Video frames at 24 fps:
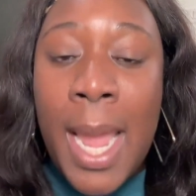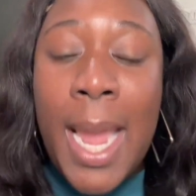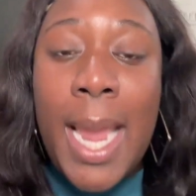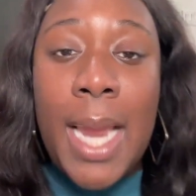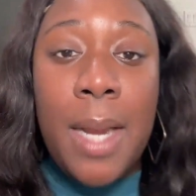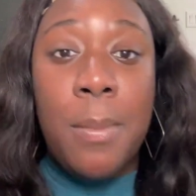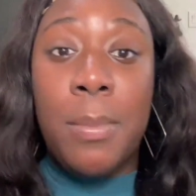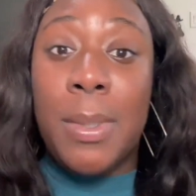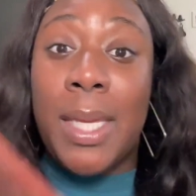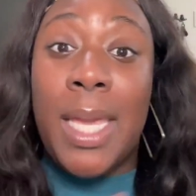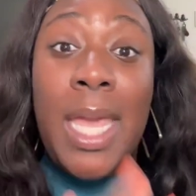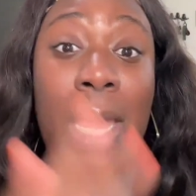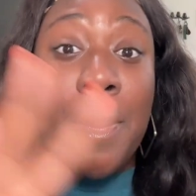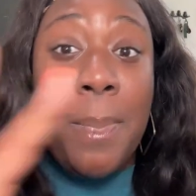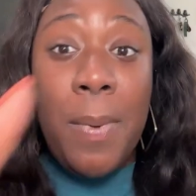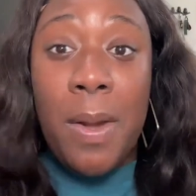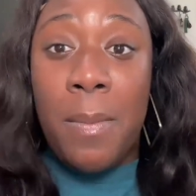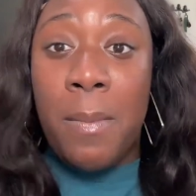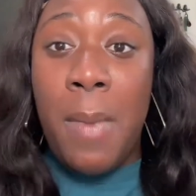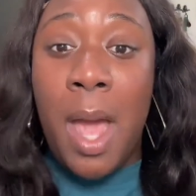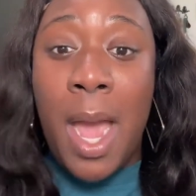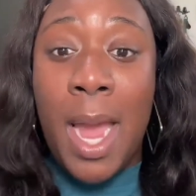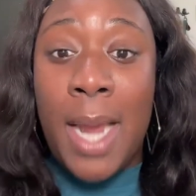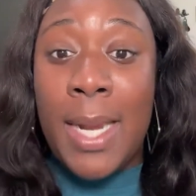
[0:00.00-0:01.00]
And keep
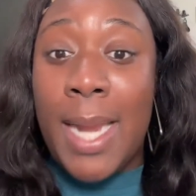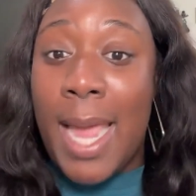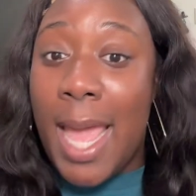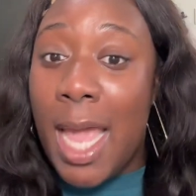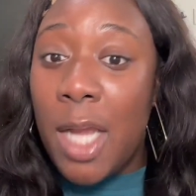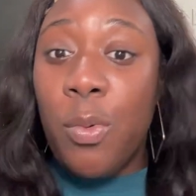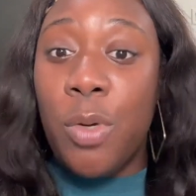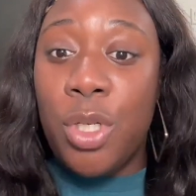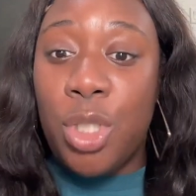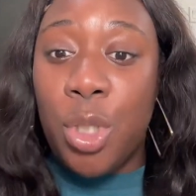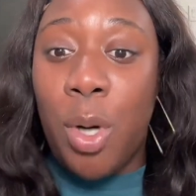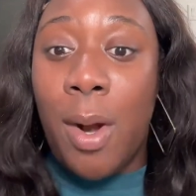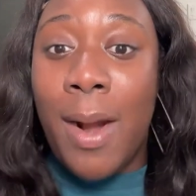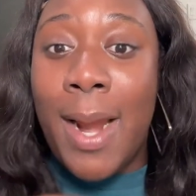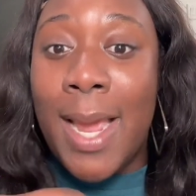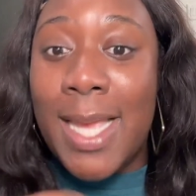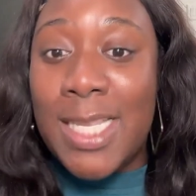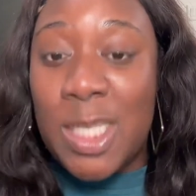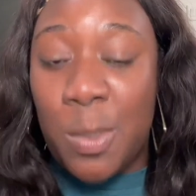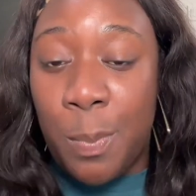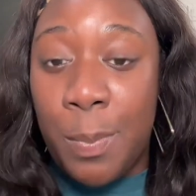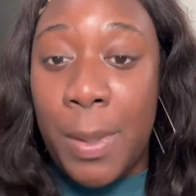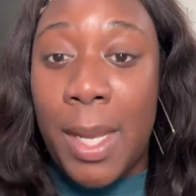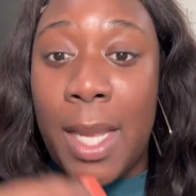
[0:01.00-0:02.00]
in mind, Ecuador
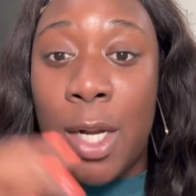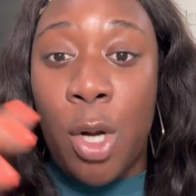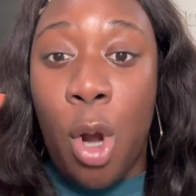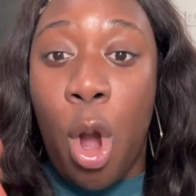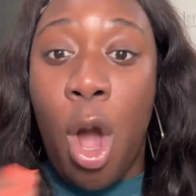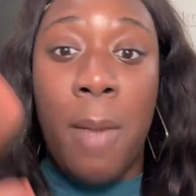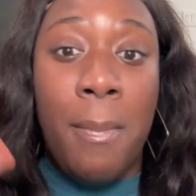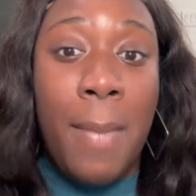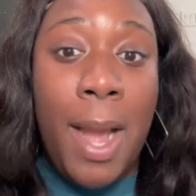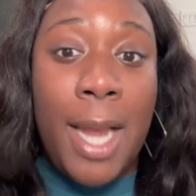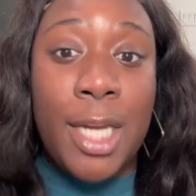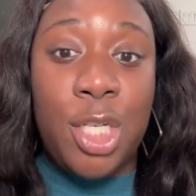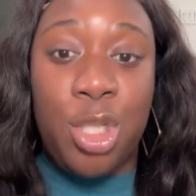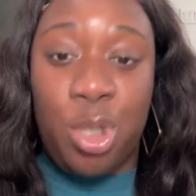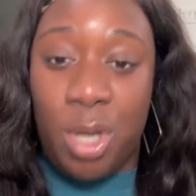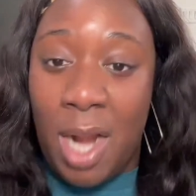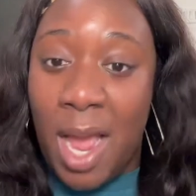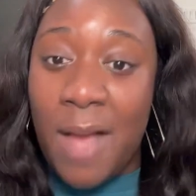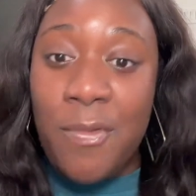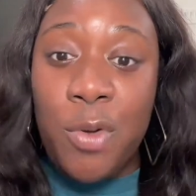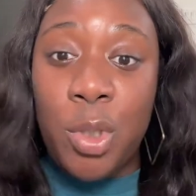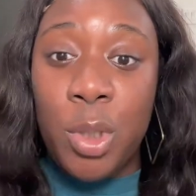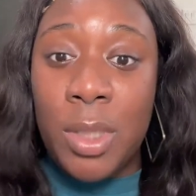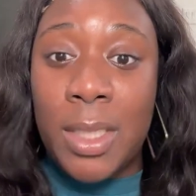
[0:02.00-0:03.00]
has been on my
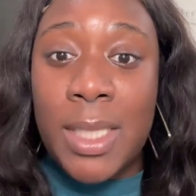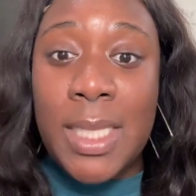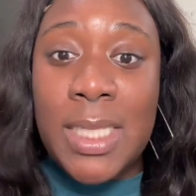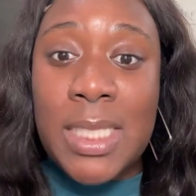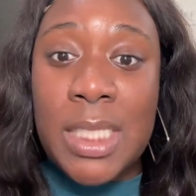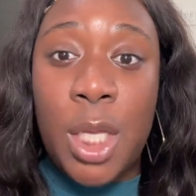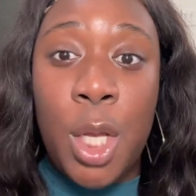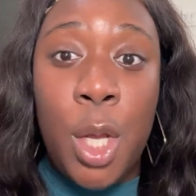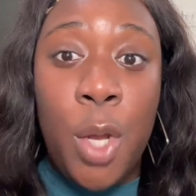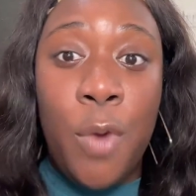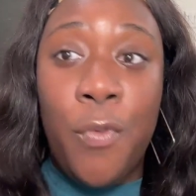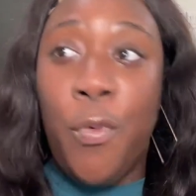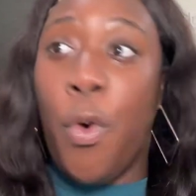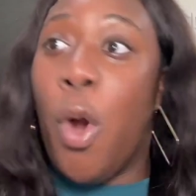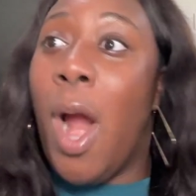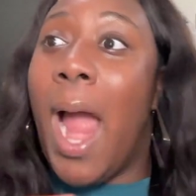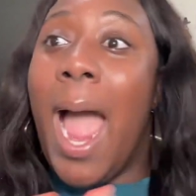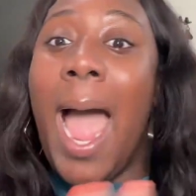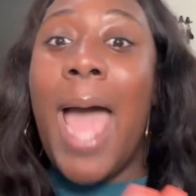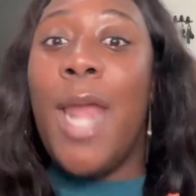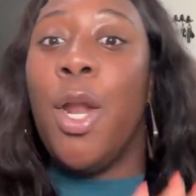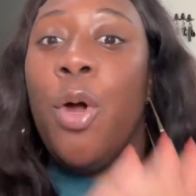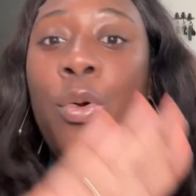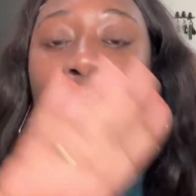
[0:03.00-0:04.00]
travel list
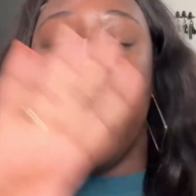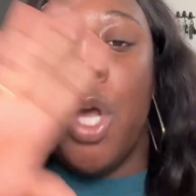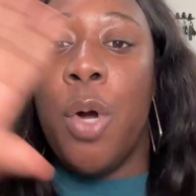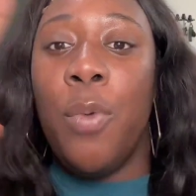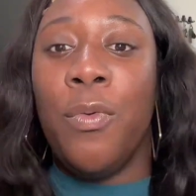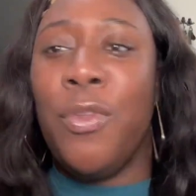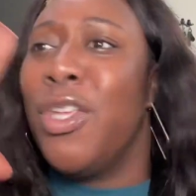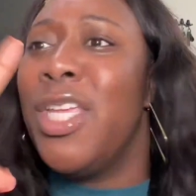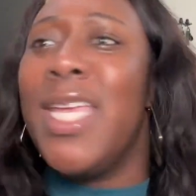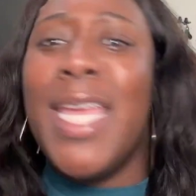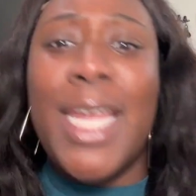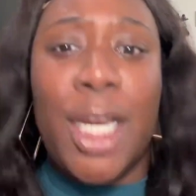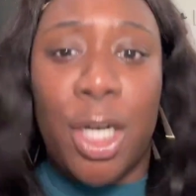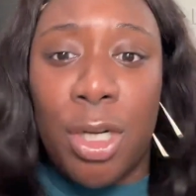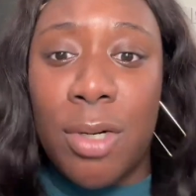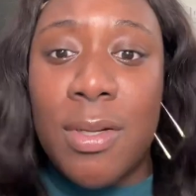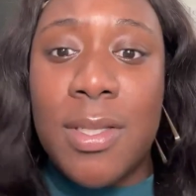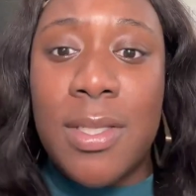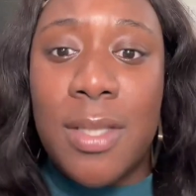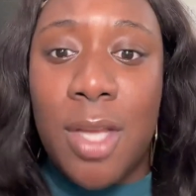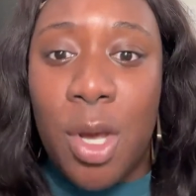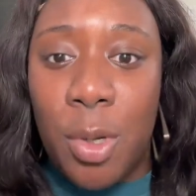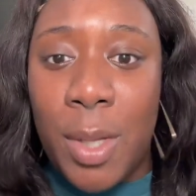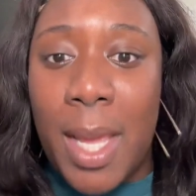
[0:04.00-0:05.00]
for, I don't know,
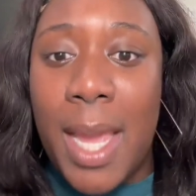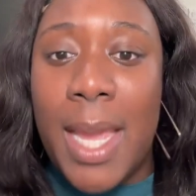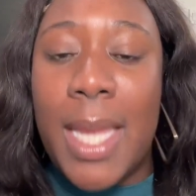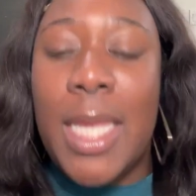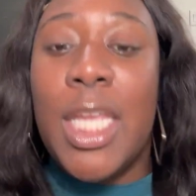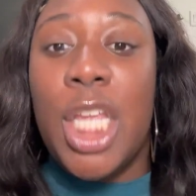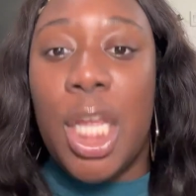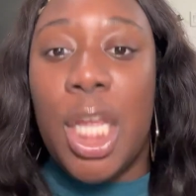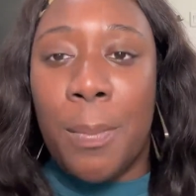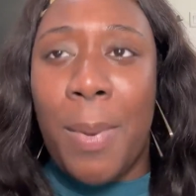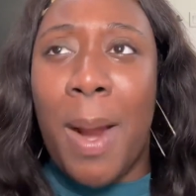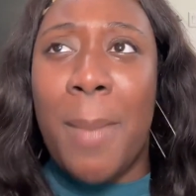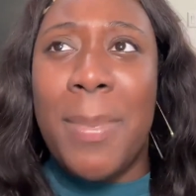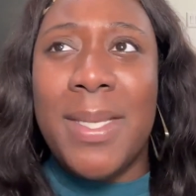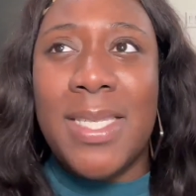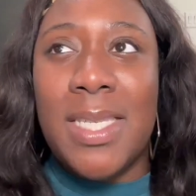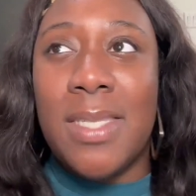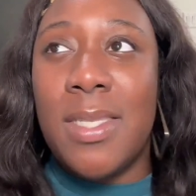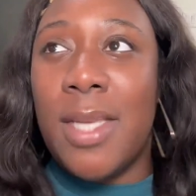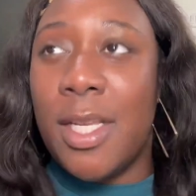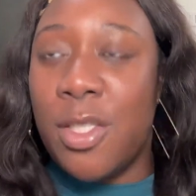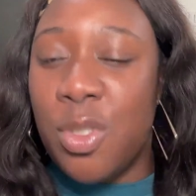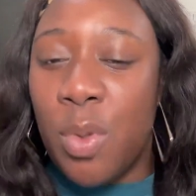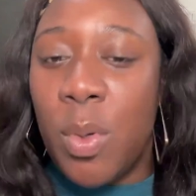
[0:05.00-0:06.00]
years, okay? Probably
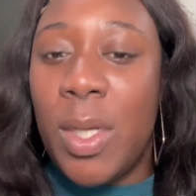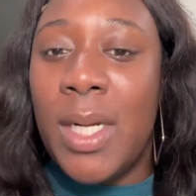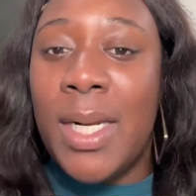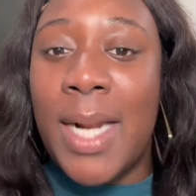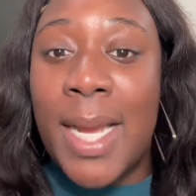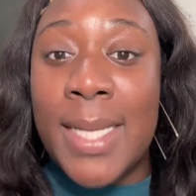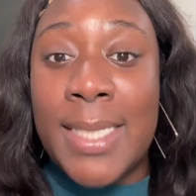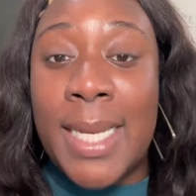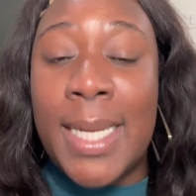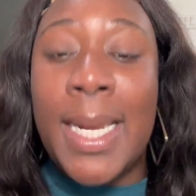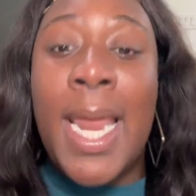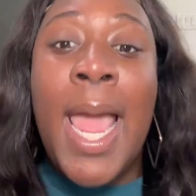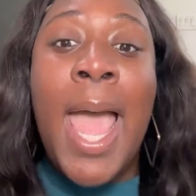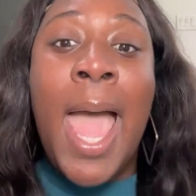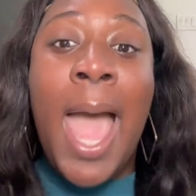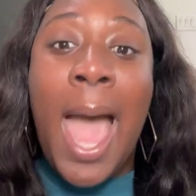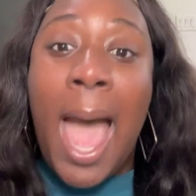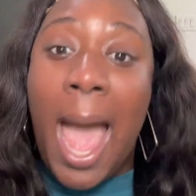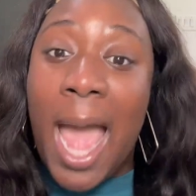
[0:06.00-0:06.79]
since like 2019.